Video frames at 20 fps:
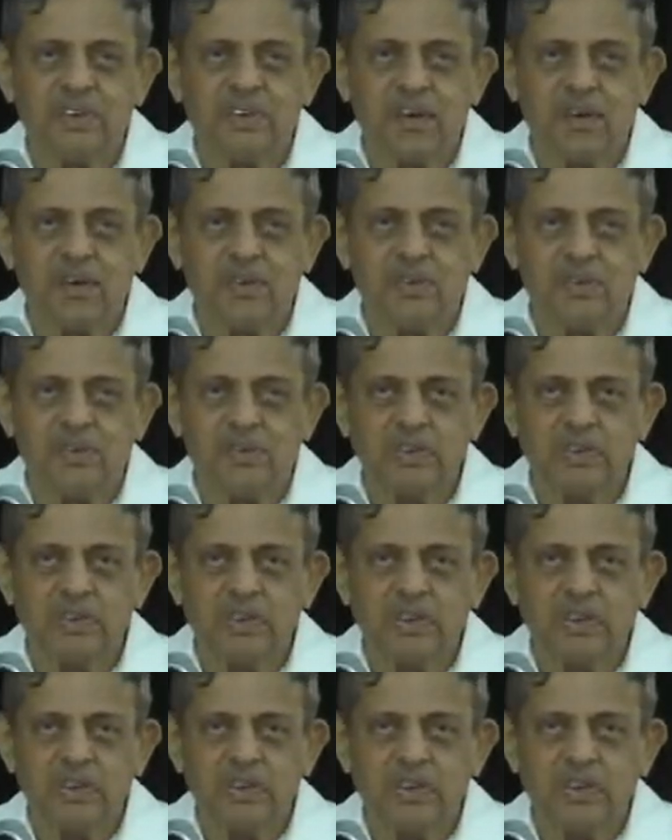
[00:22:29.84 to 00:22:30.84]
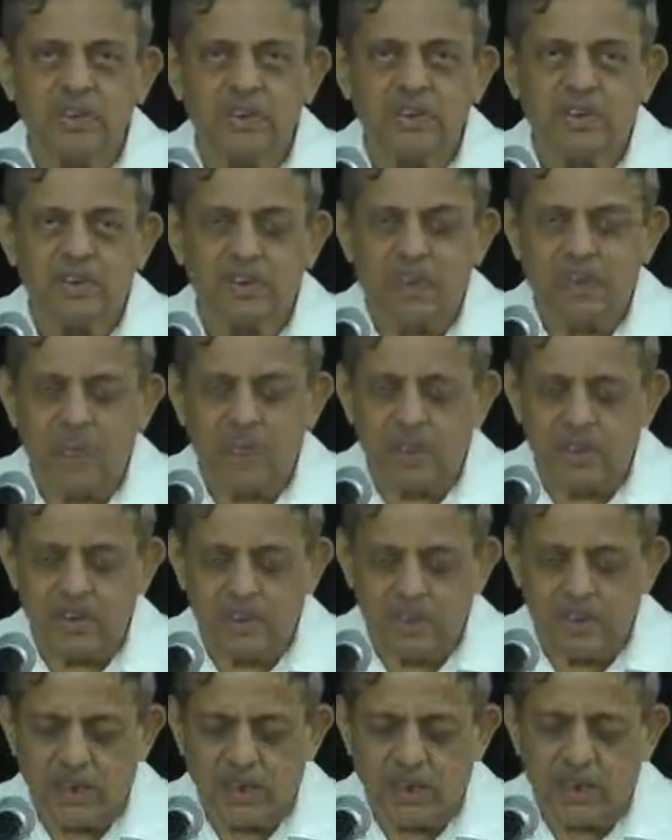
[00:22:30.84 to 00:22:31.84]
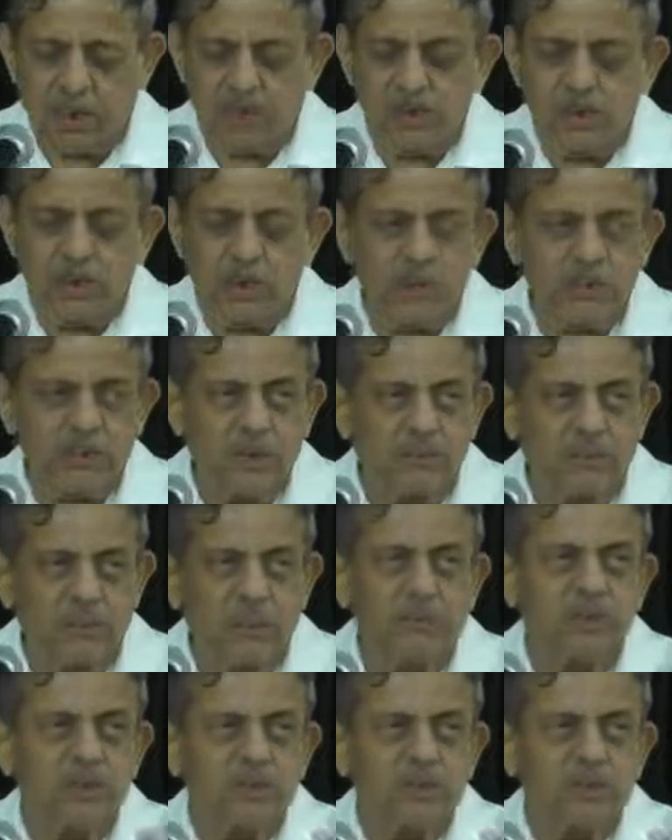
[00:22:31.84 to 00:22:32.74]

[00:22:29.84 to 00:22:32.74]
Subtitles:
How? The Asuri Sampat,